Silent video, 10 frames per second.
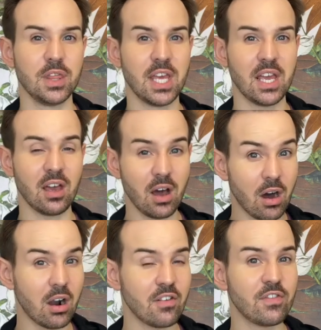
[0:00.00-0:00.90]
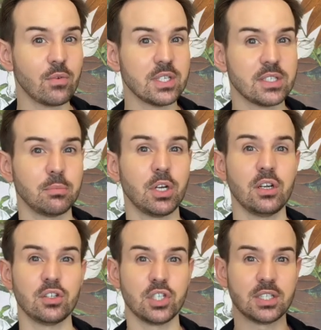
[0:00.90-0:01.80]
they are very
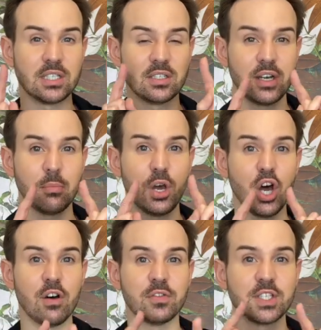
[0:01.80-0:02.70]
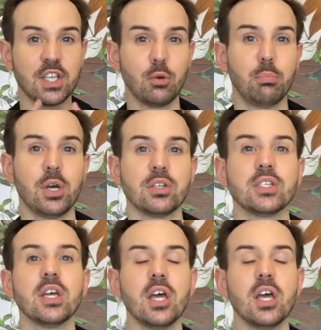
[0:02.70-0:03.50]
similar just in terms of sunburn.